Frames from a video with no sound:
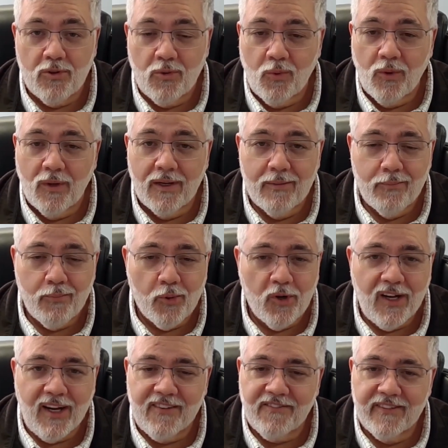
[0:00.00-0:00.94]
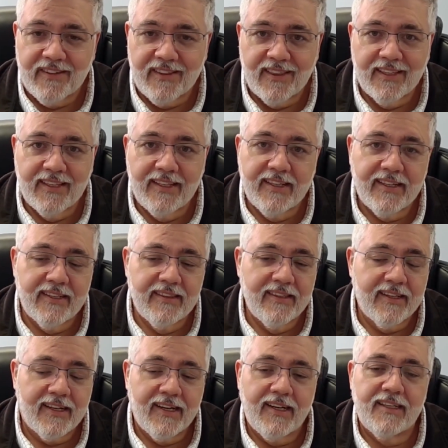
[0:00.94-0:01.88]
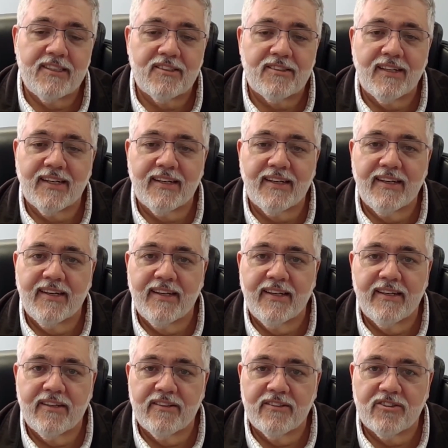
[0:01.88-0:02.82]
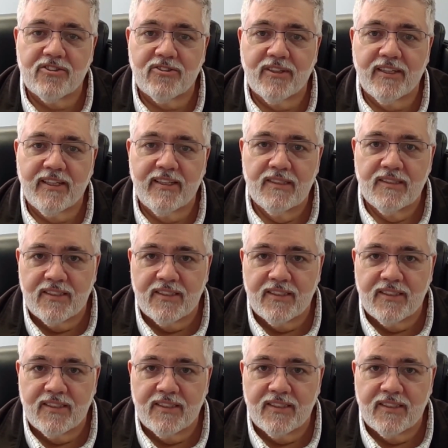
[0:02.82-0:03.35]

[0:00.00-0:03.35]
one profit leak in the contracting industry.